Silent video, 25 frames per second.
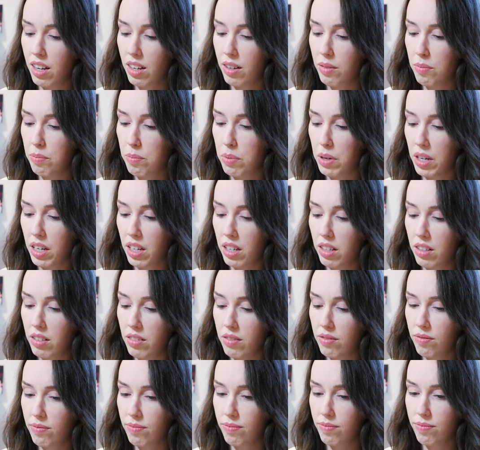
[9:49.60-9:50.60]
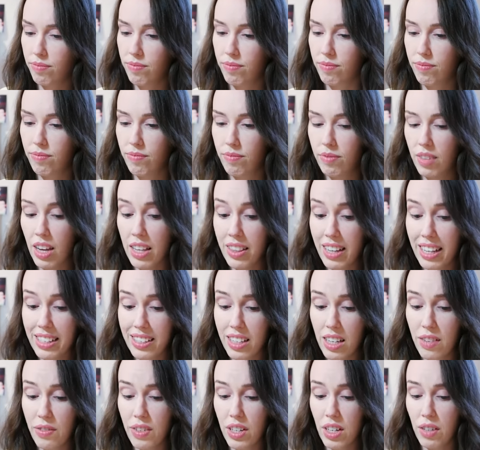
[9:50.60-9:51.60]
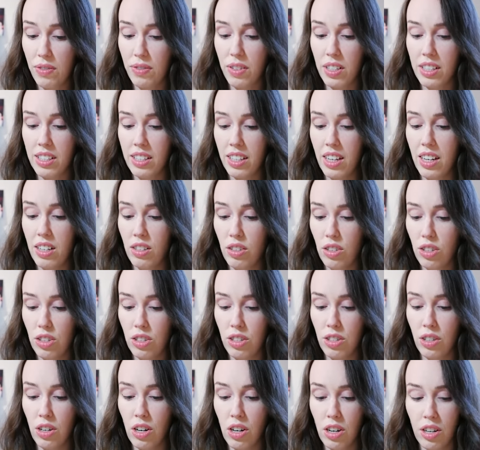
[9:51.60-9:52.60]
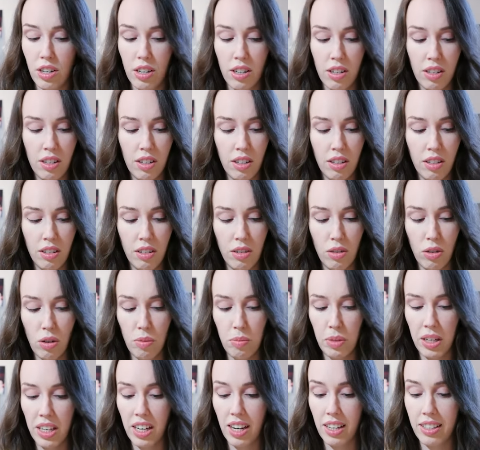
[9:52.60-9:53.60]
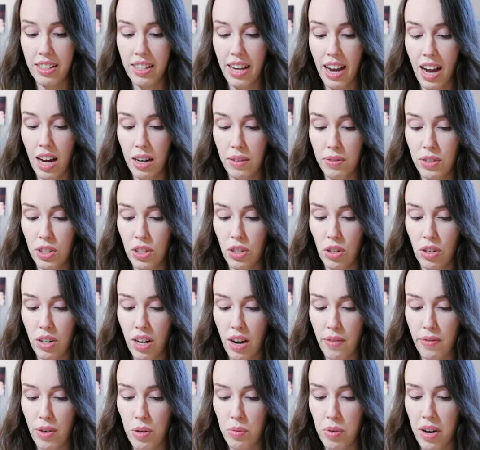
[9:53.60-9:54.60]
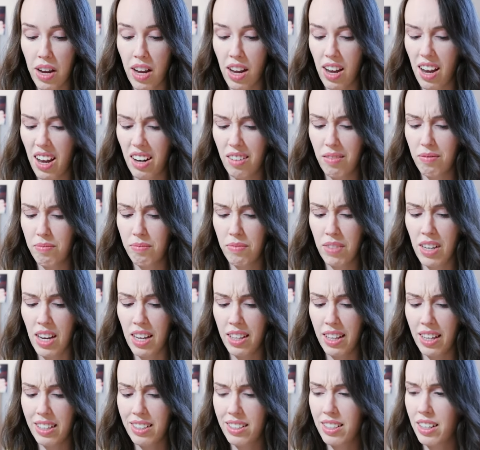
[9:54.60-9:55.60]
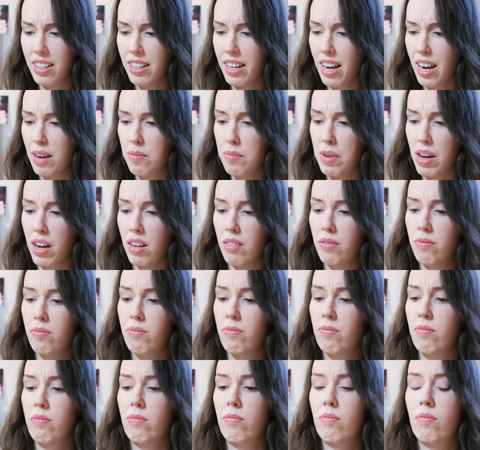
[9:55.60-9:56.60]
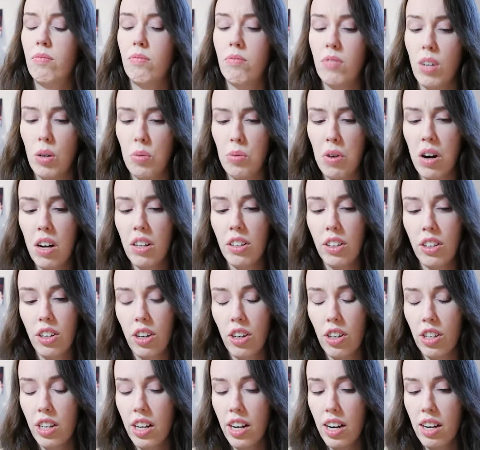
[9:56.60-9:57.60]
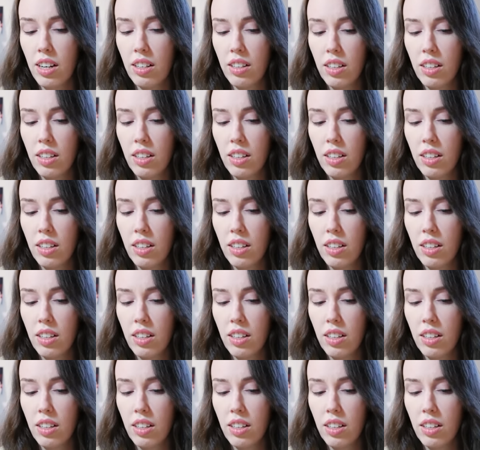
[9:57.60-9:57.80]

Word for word: But, and that's even if it's in stock. Normally it's out of stock everywhere and yeah, that set came out a while ago now.